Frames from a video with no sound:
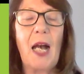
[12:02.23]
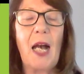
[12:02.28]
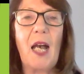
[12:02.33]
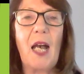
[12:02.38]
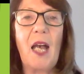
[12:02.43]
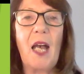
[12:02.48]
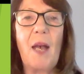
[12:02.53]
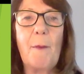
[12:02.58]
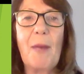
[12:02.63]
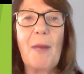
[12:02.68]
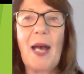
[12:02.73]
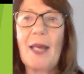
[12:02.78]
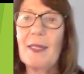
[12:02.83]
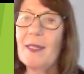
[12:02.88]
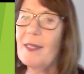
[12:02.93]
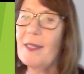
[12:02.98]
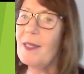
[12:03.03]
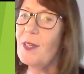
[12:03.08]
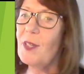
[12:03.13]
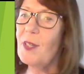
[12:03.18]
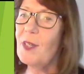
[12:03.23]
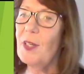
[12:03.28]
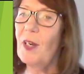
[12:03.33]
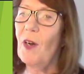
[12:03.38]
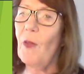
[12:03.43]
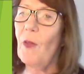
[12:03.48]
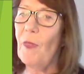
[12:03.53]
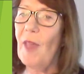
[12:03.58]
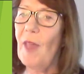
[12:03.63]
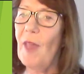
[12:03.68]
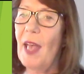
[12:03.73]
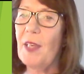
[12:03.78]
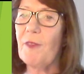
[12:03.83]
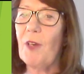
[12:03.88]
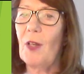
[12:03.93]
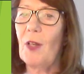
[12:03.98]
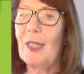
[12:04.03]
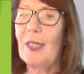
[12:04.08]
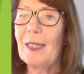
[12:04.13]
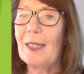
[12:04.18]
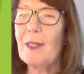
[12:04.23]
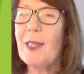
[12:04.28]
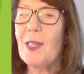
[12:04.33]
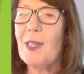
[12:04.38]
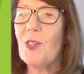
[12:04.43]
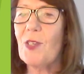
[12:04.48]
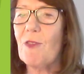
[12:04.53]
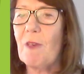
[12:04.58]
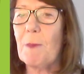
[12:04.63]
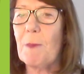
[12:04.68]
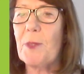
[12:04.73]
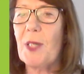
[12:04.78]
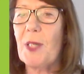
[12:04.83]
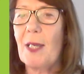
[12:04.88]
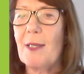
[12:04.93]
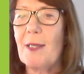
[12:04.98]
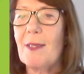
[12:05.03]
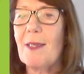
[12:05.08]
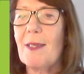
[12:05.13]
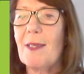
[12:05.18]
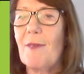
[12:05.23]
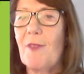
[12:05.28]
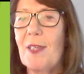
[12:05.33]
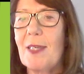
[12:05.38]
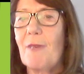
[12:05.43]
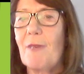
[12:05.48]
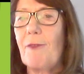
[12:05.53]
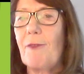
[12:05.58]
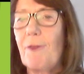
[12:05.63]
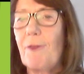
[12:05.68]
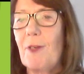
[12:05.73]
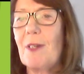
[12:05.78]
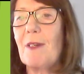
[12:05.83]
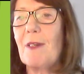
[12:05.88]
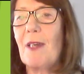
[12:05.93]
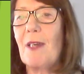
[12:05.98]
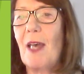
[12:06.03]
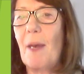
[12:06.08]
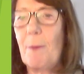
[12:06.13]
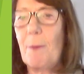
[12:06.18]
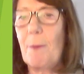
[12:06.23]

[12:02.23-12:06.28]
And on there you've got little descriptions of the different